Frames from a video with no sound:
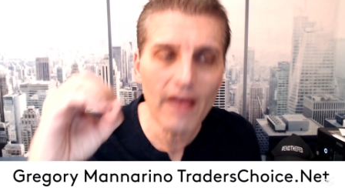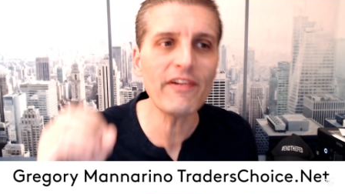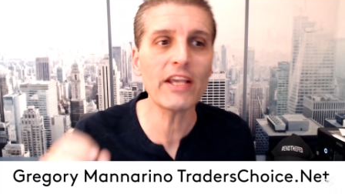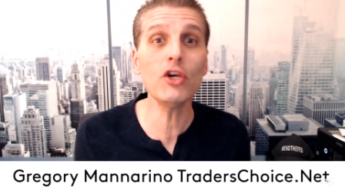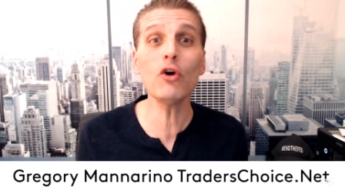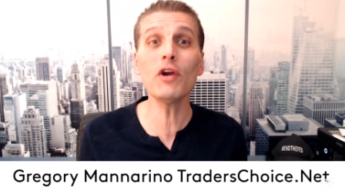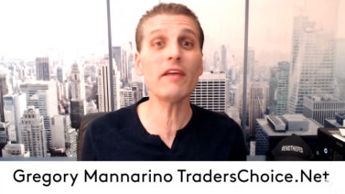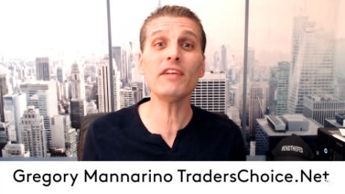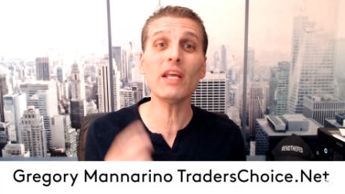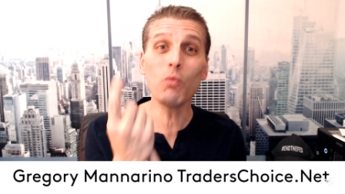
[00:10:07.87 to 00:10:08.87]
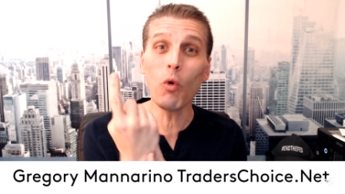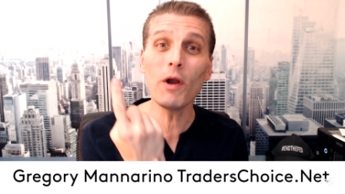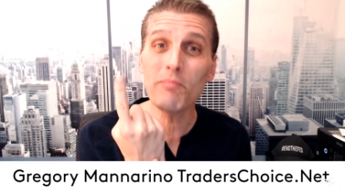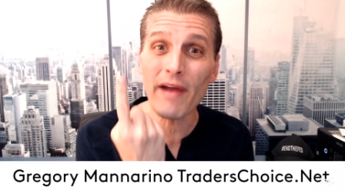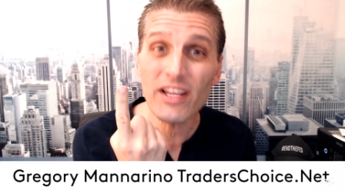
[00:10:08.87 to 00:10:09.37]
you don't even need one
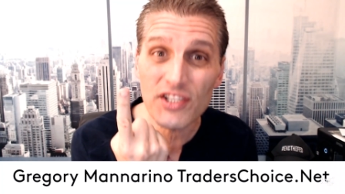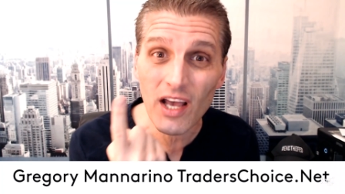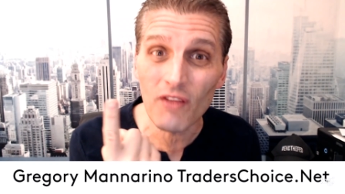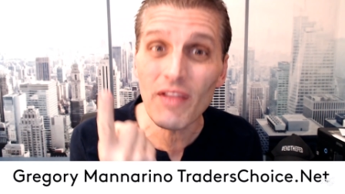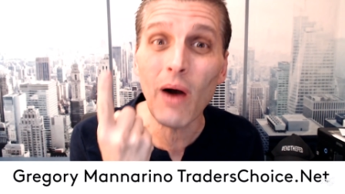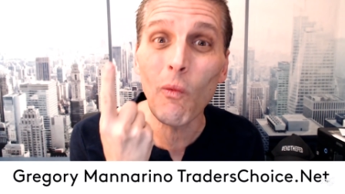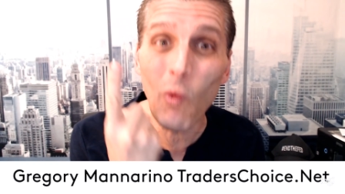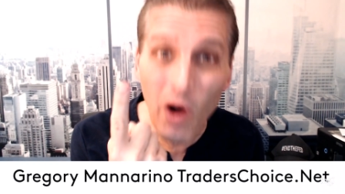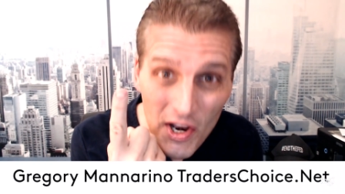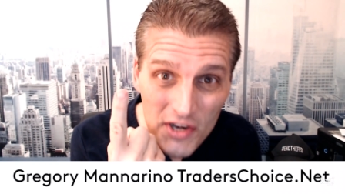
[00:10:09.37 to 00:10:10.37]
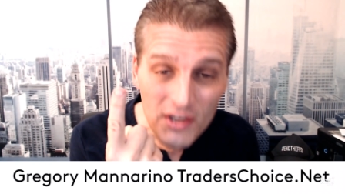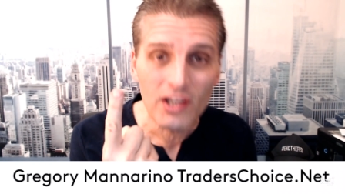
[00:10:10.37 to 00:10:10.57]
brain cell, not one,